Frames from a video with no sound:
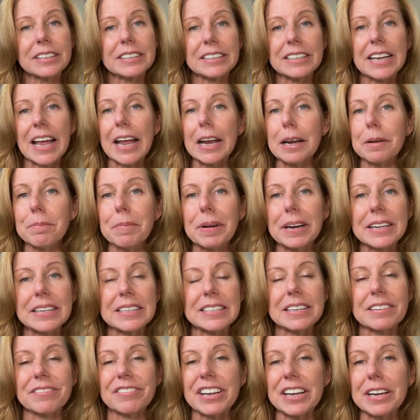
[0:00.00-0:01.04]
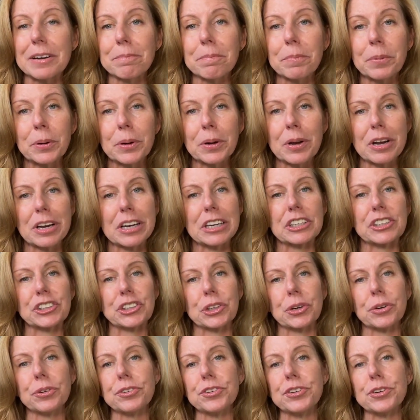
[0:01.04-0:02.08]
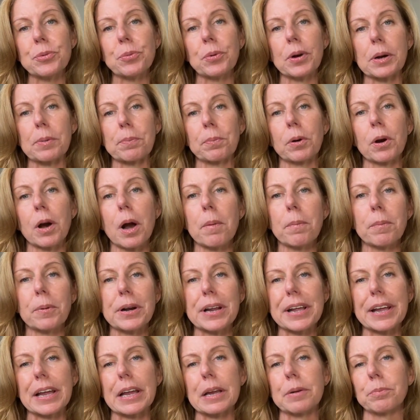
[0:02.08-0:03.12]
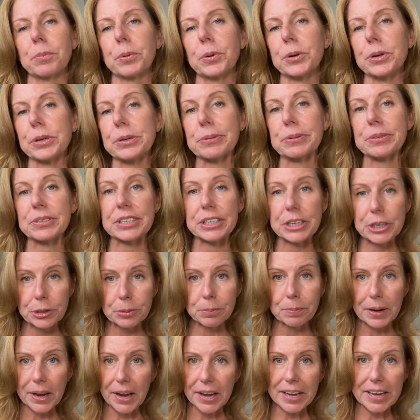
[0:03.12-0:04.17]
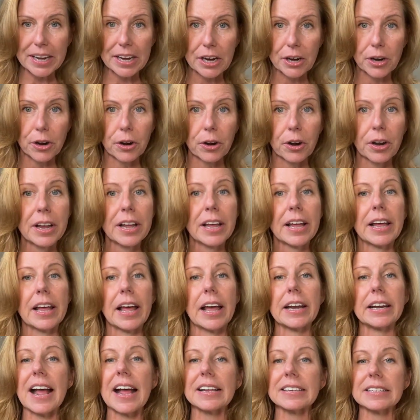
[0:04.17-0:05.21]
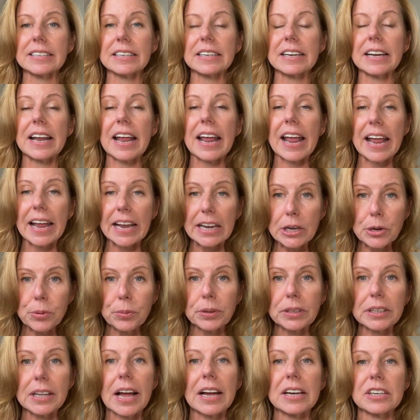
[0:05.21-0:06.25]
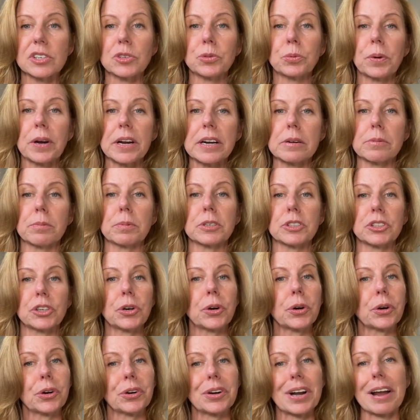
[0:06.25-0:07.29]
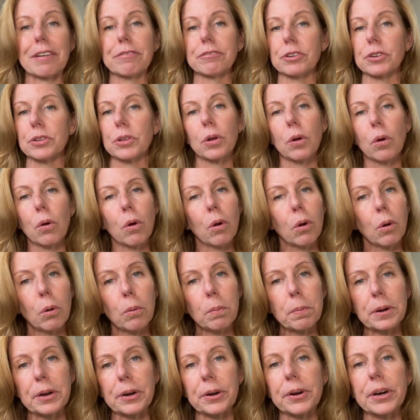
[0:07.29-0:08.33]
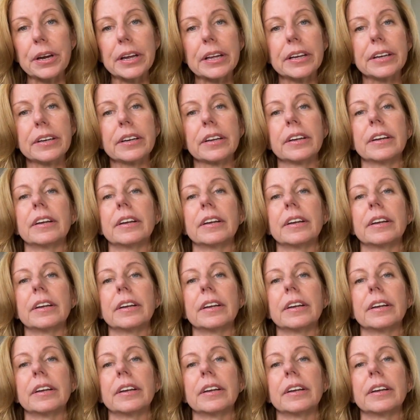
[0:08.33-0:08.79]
10 minutes of input. It shows you what a property can produce year by year and has an annualized rate of return after the whole period.